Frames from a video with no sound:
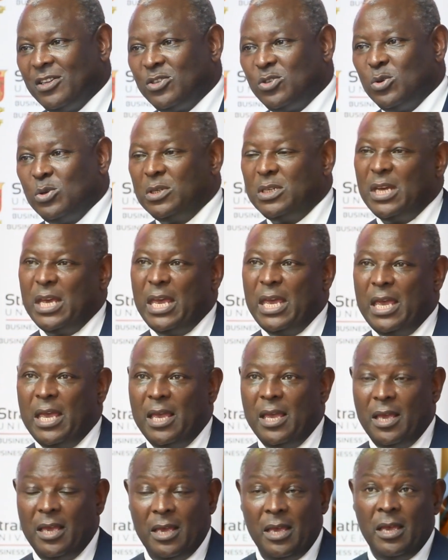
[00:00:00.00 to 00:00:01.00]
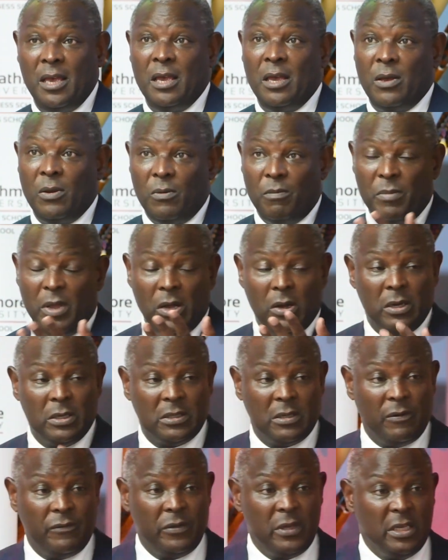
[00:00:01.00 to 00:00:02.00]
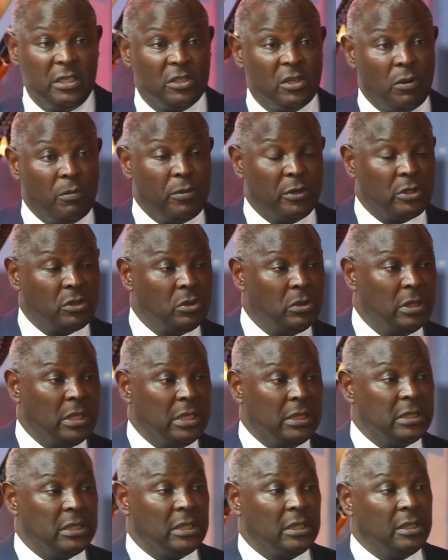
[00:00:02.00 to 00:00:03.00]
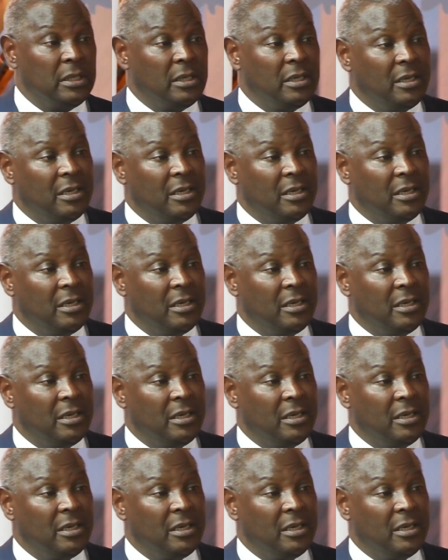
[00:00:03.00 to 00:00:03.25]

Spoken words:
Today, because of this opportunity,